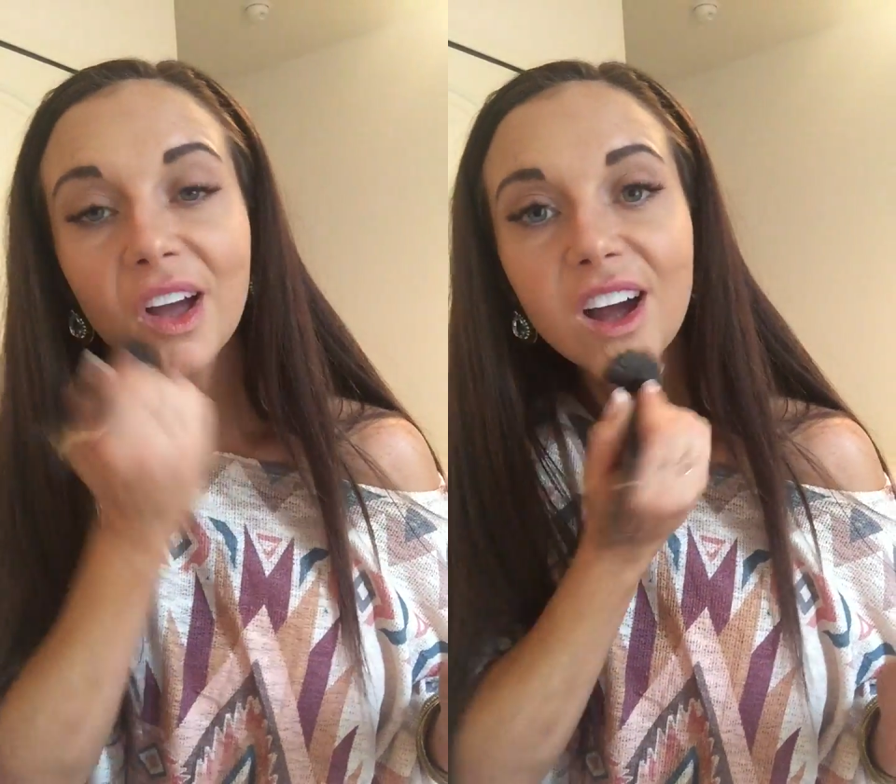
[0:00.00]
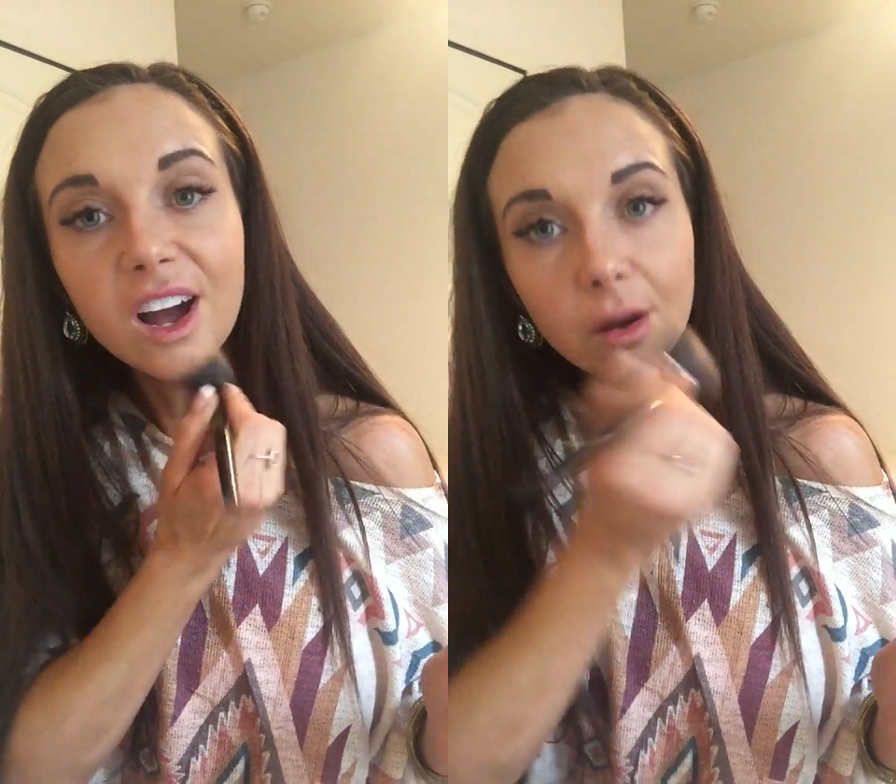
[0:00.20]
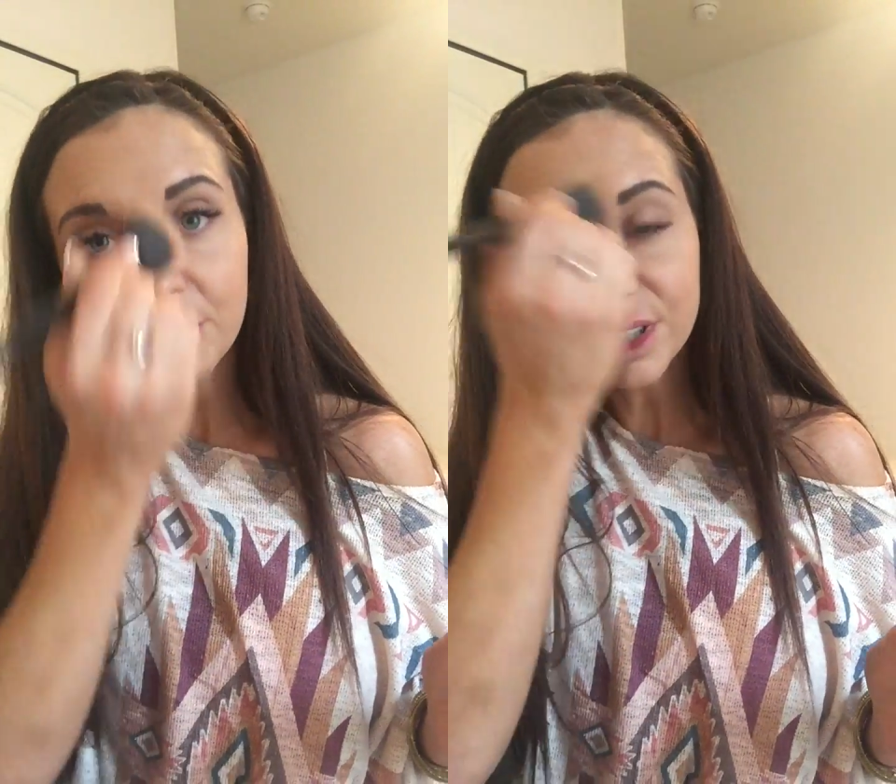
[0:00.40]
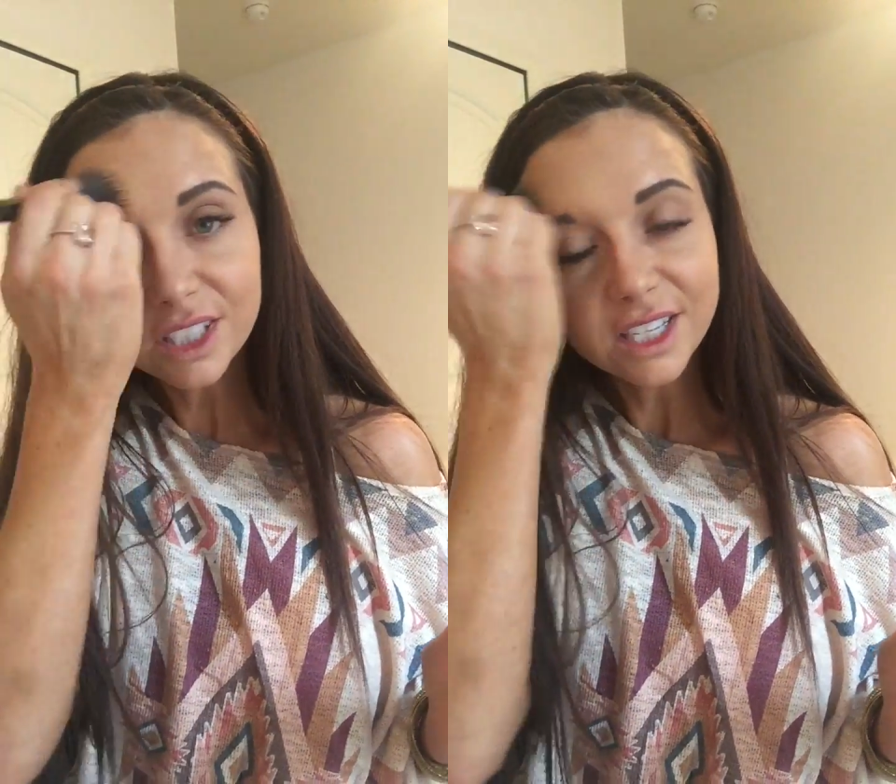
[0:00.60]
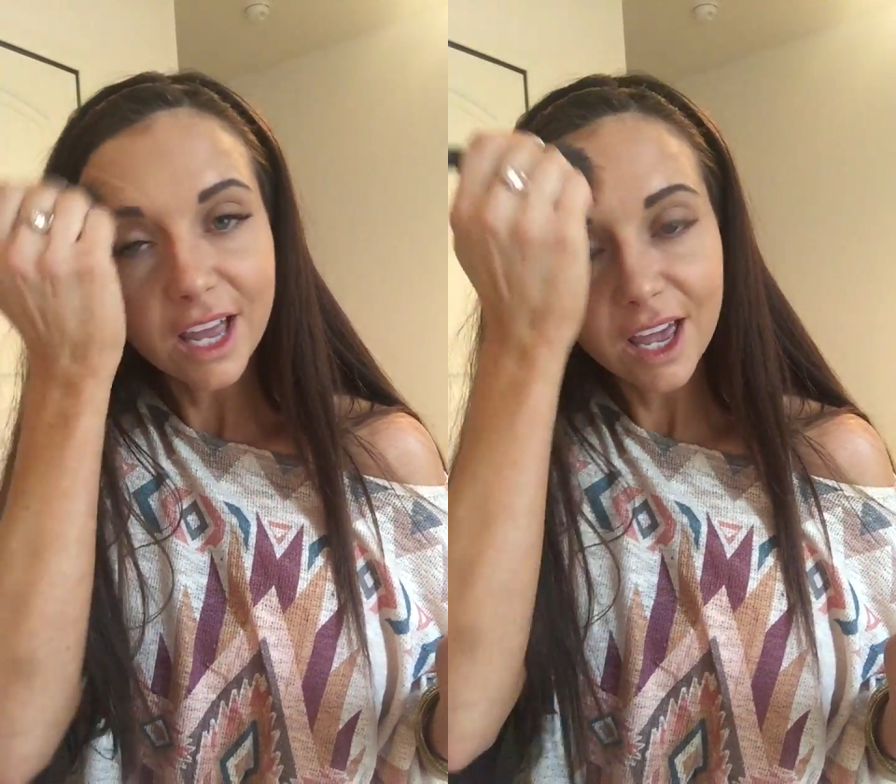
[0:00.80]
I will
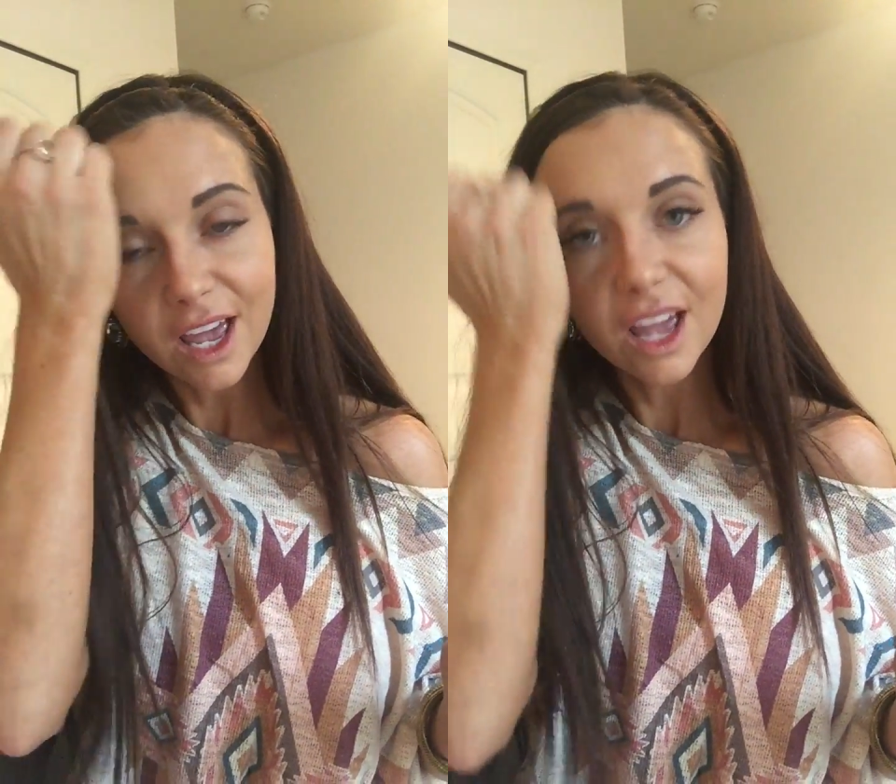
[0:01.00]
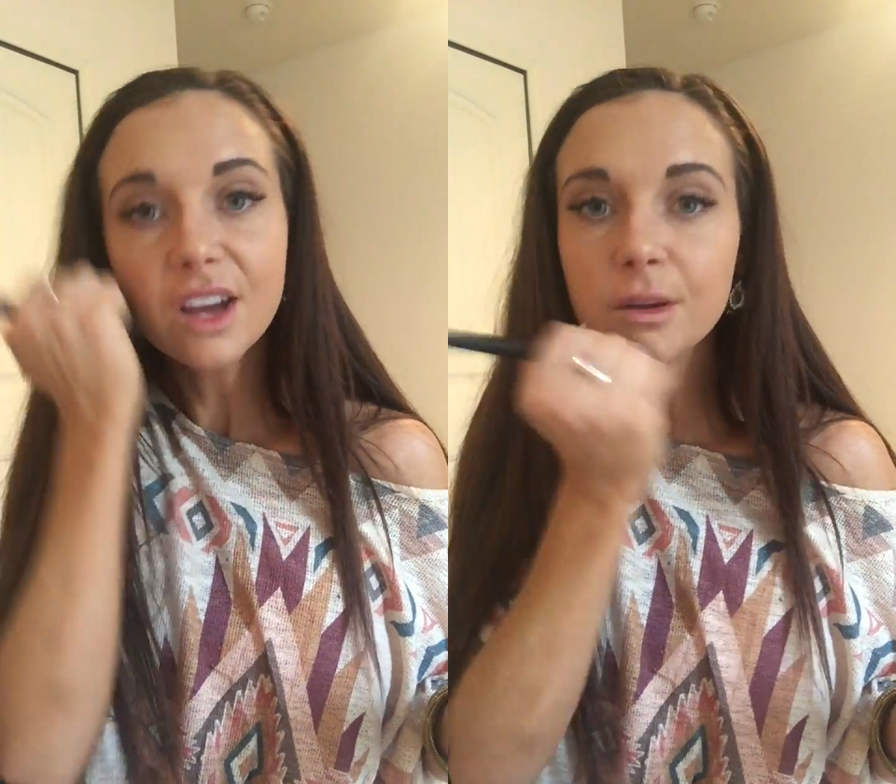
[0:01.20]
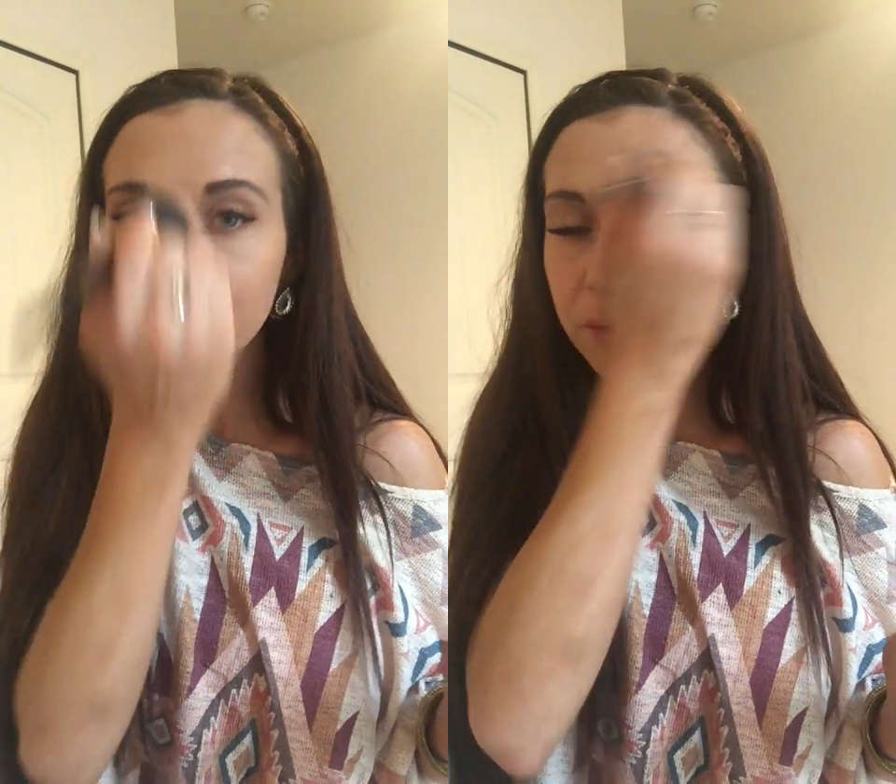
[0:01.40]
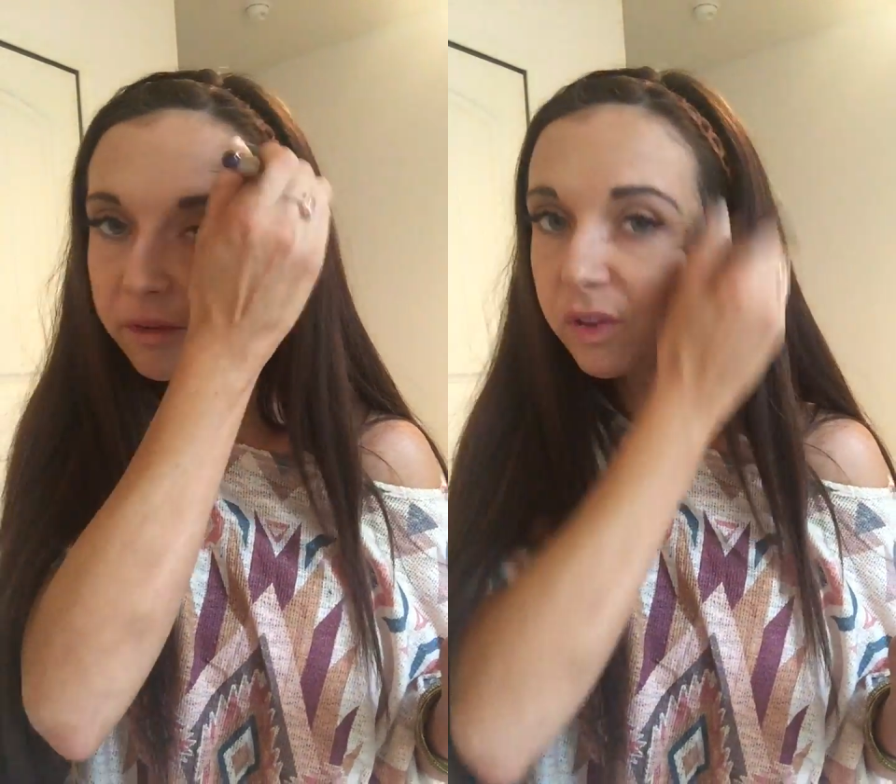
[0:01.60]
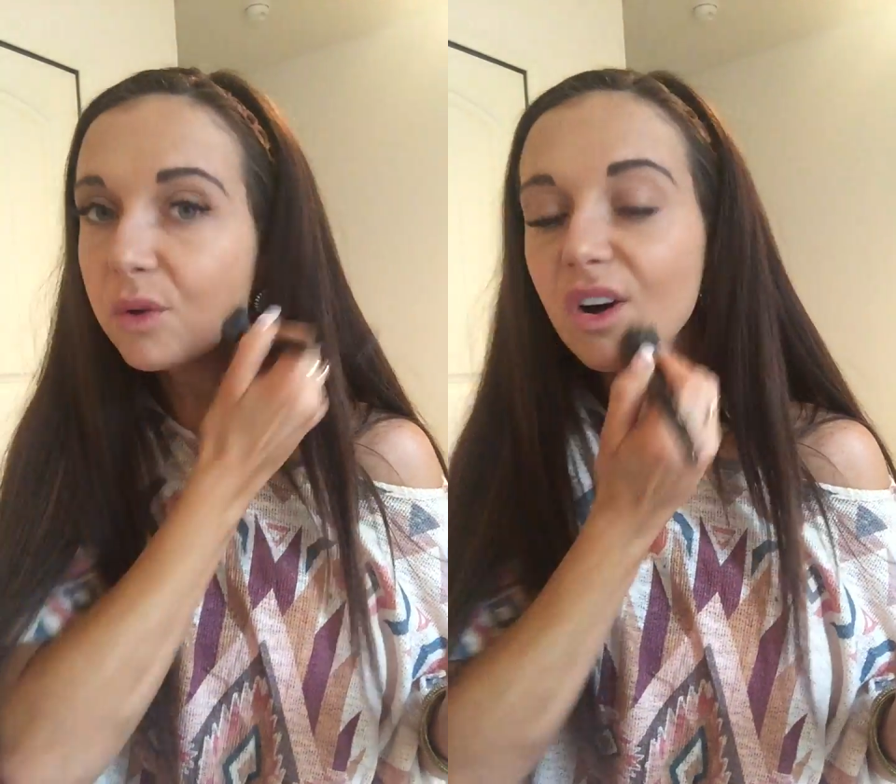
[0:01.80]
say my
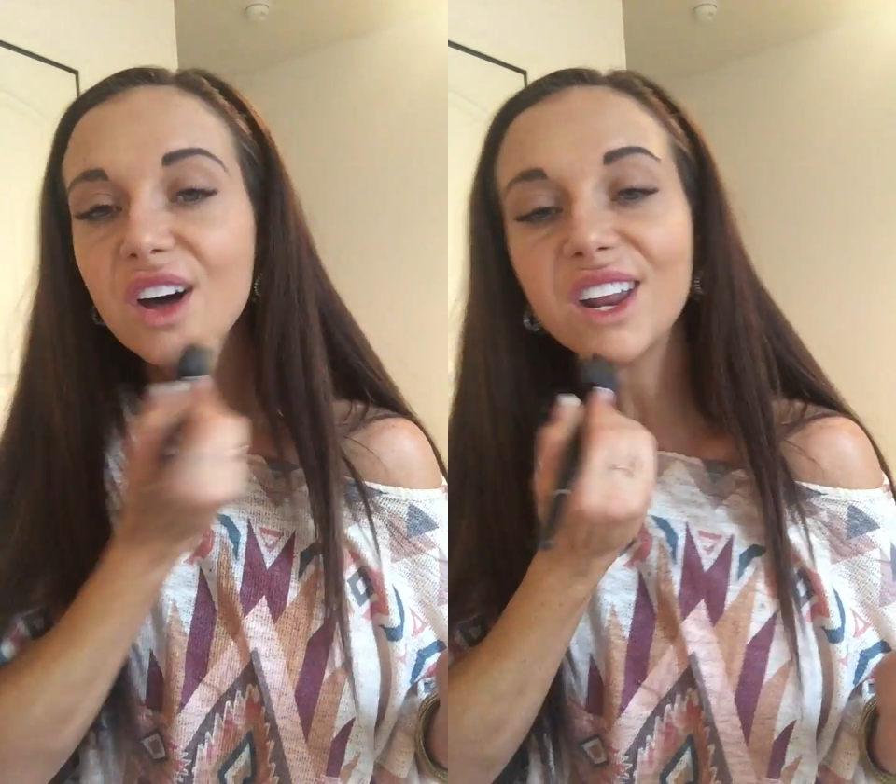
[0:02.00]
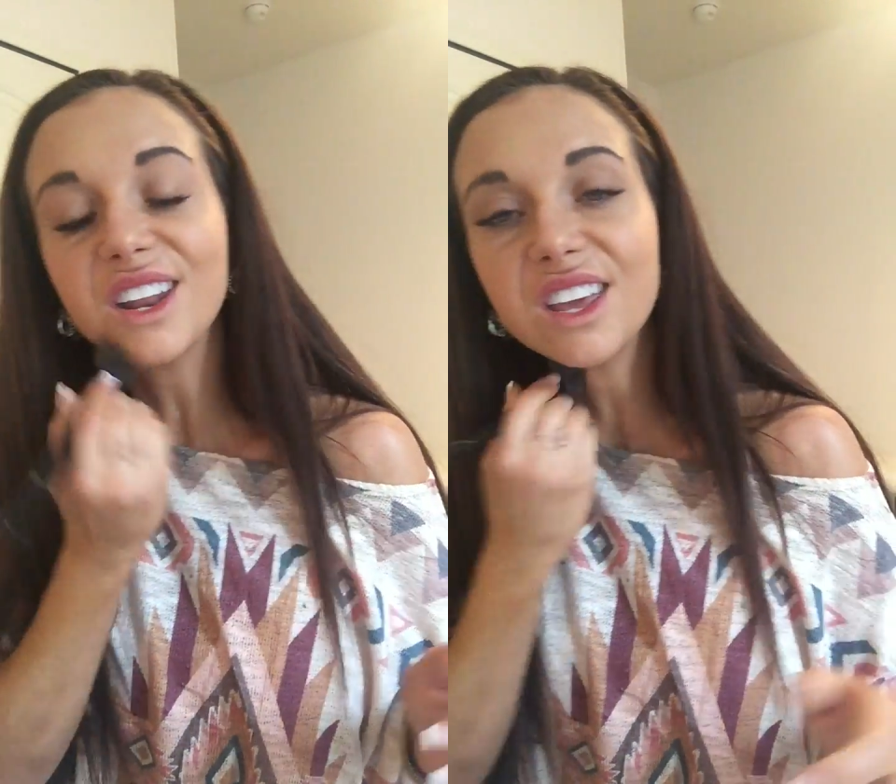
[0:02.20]
review on it